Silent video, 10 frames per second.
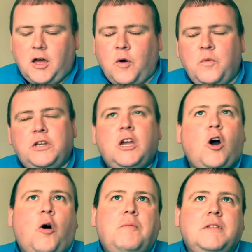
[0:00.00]
would
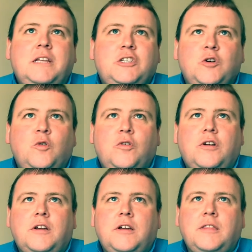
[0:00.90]
commonly
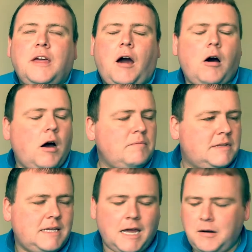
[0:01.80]
joke that, oh, I'm
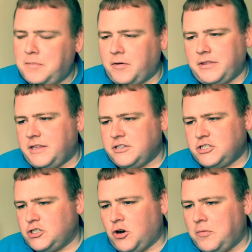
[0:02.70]
terrible at this
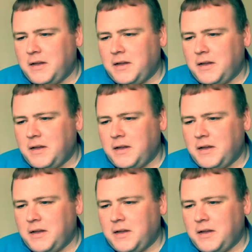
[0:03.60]
job.